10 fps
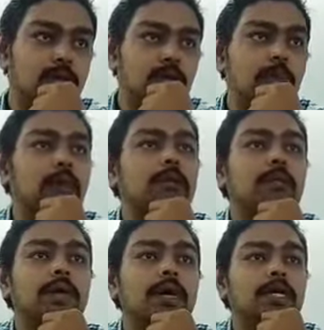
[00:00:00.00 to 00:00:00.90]
Minimum
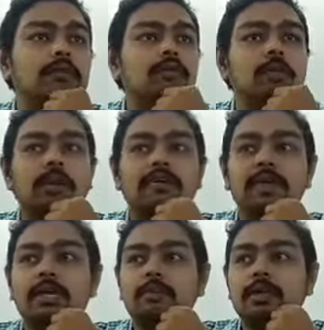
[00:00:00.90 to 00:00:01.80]
director for private
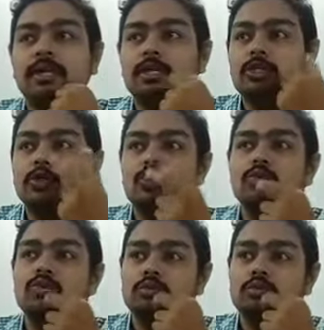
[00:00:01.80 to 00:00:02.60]
company is 2.